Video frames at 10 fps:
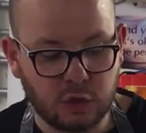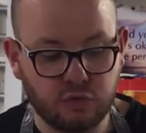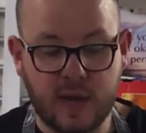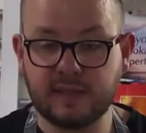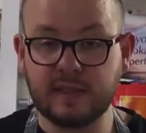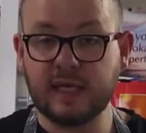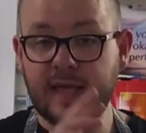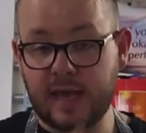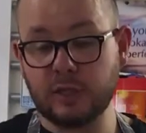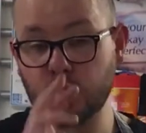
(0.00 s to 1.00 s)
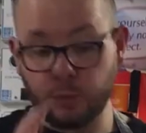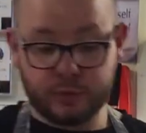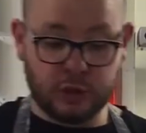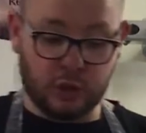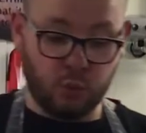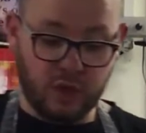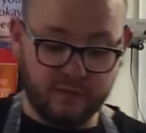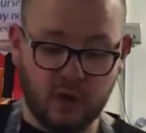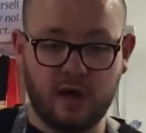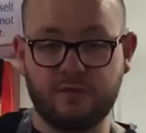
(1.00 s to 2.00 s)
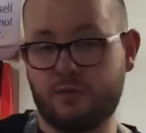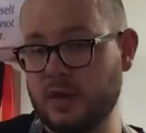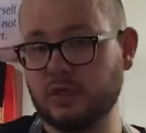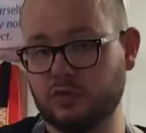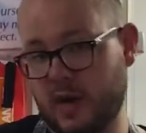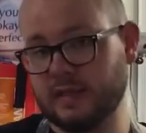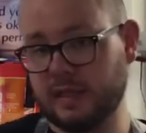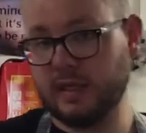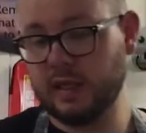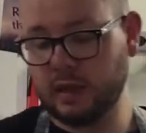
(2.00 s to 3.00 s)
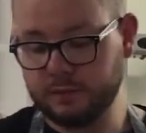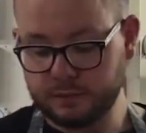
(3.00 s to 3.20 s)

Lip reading: the dressing, again, is up to you. We've got a French dressing